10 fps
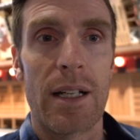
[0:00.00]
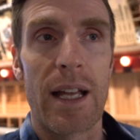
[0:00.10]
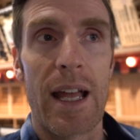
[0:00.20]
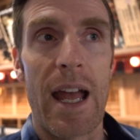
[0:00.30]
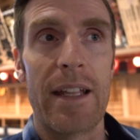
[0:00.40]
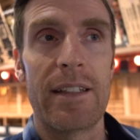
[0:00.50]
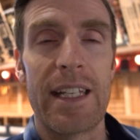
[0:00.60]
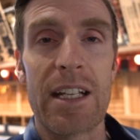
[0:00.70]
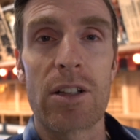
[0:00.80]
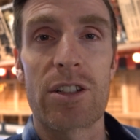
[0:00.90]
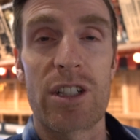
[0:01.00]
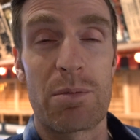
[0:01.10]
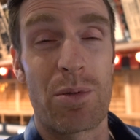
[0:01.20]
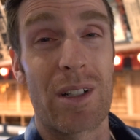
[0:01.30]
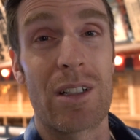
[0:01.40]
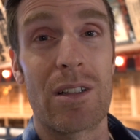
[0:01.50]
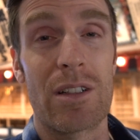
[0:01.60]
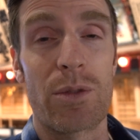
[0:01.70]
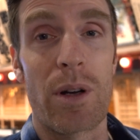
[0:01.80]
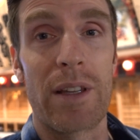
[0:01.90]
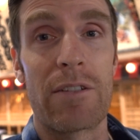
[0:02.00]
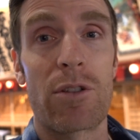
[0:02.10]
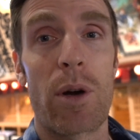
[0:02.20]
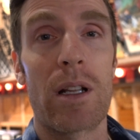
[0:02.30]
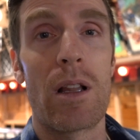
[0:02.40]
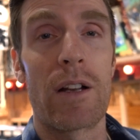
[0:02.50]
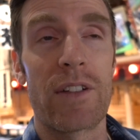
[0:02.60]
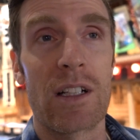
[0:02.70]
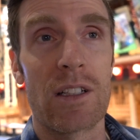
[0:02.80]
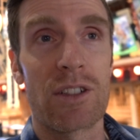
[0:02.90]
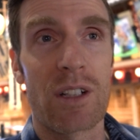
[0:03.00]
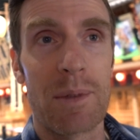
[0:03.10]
And the English is pretty good as well. They have quite a lot of English.